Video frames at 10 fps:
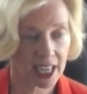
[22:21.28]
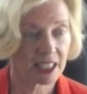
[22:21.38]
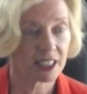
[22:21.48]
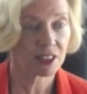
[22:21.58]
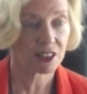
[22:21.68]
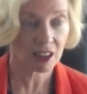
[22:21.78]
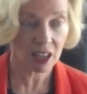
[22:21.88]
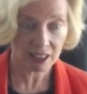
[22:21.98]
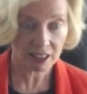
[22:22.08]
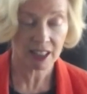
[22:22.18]
Again, it's
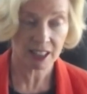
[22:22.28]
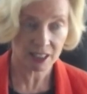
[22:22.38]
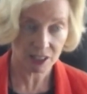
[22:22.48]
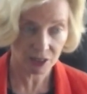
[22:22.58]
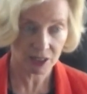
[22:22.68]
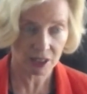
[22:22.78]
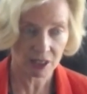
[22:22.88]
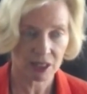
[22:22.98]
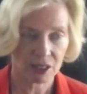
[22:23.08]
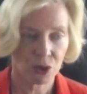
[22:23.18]
not us
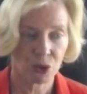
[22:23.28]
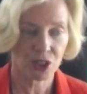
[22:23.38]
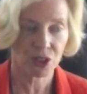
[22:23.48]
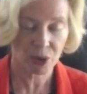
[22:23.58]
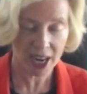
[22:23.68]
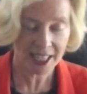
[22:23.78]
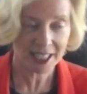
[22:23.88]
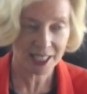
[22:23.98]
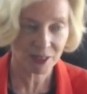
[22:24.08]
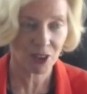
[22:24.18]
who are
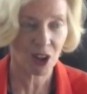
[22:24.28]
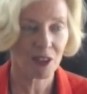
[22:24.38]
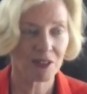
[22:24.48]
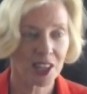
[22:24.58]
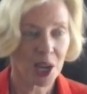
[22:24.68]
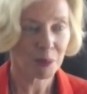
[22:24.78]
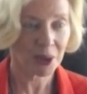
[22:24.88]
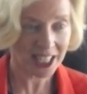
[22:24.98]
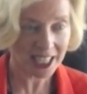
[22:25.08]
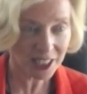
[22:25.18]
directly involved,
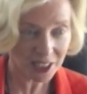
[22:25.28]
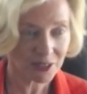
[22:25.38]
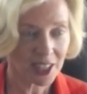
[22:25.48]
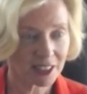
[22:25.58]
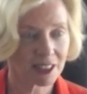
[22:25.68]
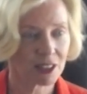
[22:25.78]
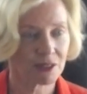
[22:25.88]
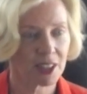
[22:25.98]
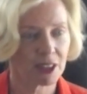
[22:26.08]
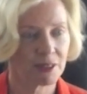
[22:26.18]
but the interfaces
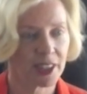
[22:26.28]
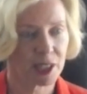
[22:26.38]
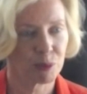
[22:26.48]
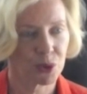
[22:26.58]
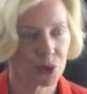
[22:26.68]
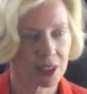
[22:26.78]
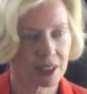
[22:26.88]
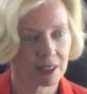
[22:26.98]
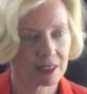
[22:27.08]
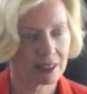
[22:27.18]
are very, very
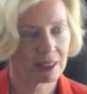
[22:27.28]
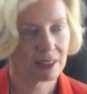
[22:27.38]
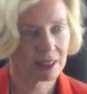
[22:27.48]
important.